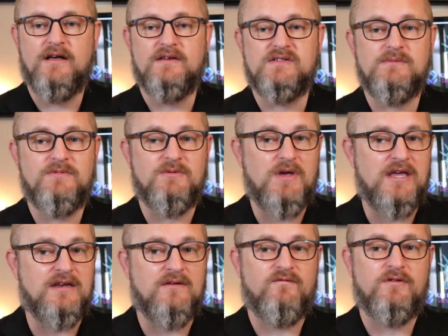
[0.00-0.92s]
Some of the
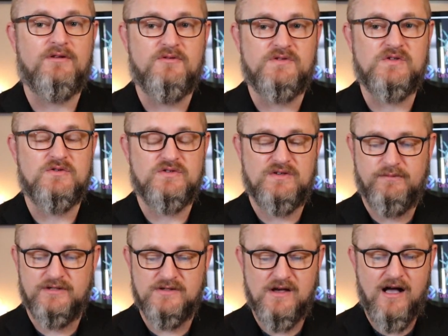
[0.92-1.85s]
main influencers
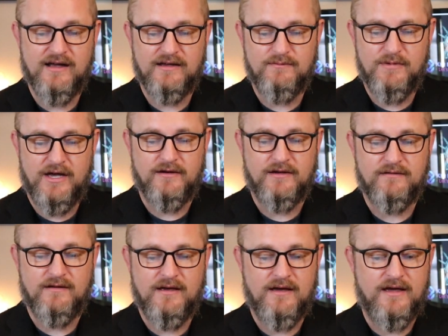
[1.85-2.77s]
have been talking about
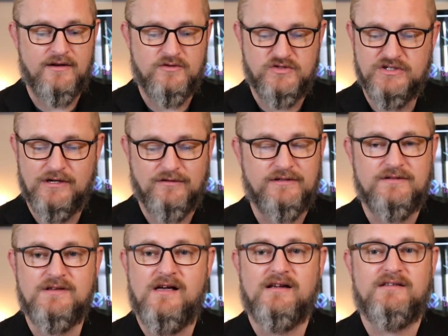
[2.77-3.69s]
it. I know
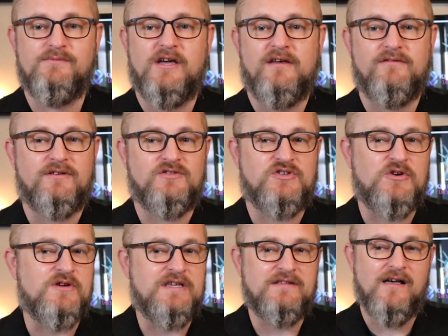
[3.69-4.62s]
Sheldon talked about it. I think
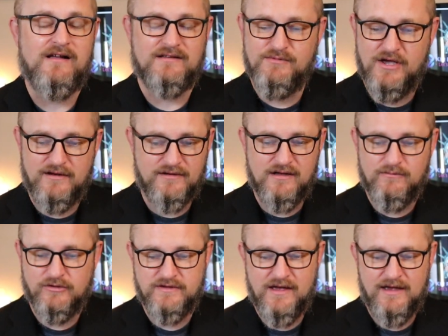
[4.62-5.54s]
Journey talked about it a
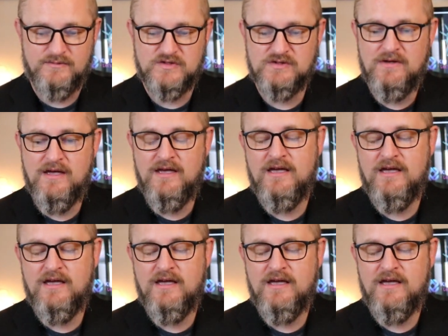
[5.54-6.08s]
couple times.